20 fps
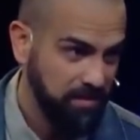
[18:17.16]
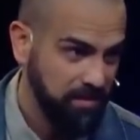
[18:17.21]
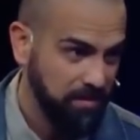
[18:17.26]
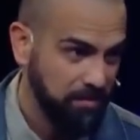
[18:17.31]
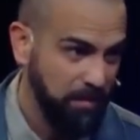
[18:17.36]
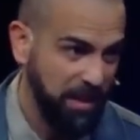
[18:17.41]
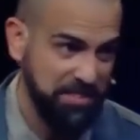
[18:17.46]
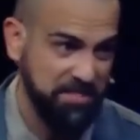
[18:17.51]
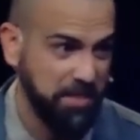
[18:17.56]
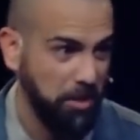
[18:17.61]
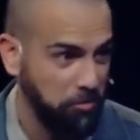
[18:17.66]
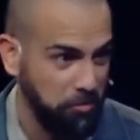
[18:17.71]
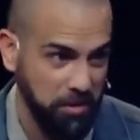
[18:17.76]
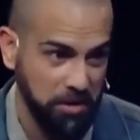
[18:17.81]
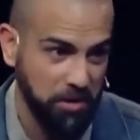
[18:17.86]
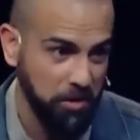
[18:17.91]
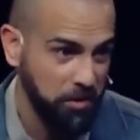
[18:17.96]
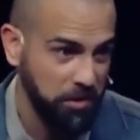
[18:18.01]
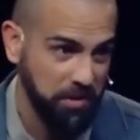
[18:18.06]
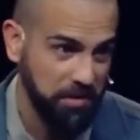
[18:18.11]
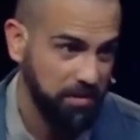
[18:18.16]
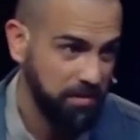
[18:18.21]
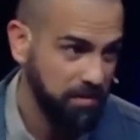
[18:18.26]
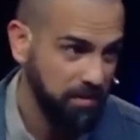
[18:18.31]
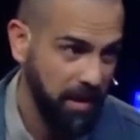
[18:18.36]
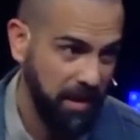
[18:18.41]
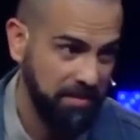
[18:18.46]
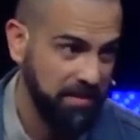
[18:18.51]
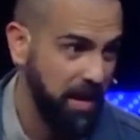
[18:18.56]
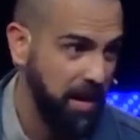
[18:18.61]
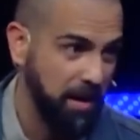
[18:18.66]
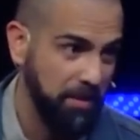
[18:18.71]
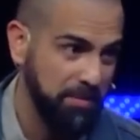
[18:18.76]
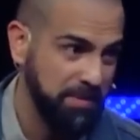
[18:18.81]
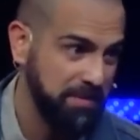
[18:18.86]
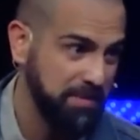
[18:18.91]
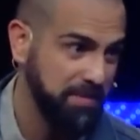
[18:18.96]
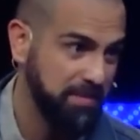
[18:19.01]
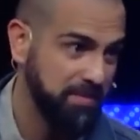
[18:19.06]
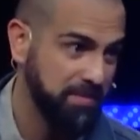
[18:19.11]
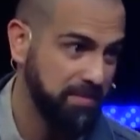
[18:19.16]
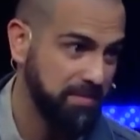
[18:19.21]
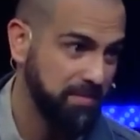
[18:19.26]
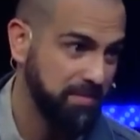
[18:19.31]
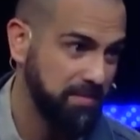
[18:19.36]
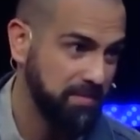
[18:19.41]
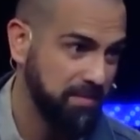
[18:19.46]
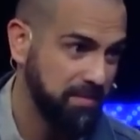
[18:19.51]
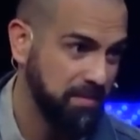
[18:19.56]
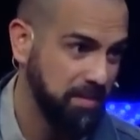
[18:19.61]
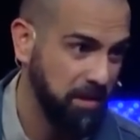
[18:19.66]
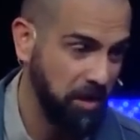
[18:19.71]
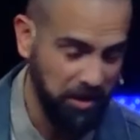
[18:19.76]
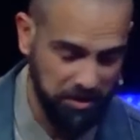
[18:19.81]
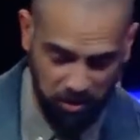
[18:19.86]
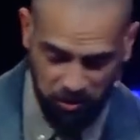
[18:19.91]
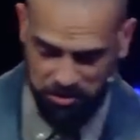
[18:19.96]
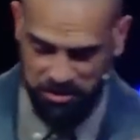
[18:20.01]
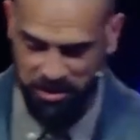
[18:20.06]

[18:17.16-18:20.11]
myself included at times. You know, I told you